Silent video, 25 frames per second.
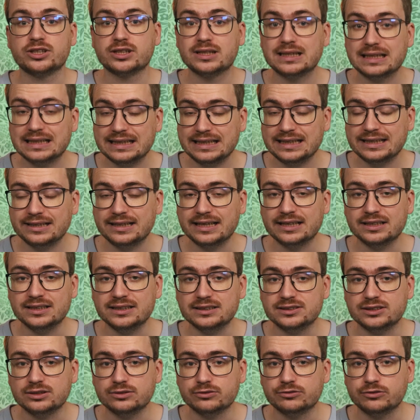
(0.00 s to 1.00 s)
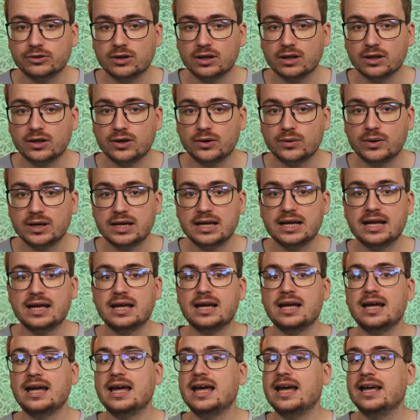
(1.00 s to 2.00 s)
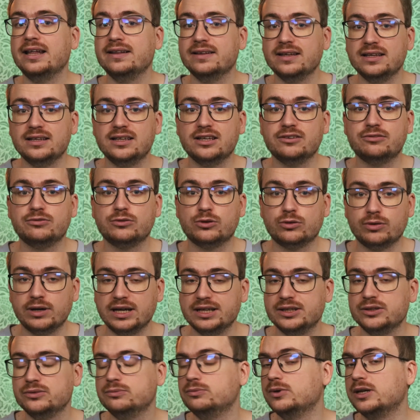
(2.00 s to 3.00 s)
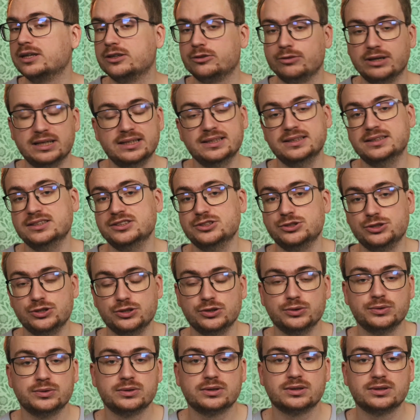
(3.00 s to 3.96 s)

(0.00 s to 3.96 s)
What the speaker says: are clear and easy to follow, and they give credit where credit is due.